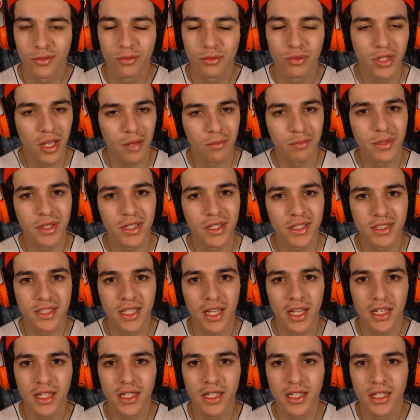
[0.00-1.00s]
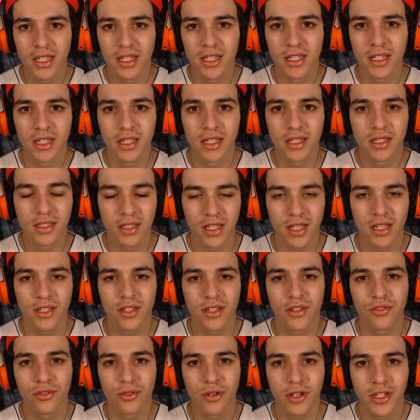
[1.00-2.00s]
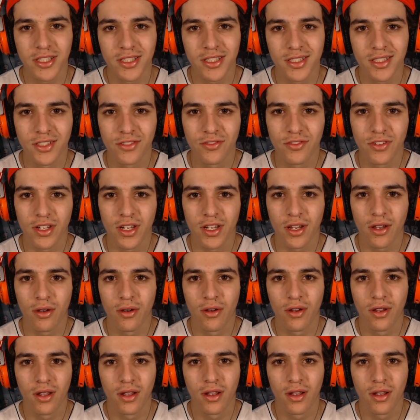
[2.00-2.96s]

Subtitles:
With that being said, thank you for watching this video.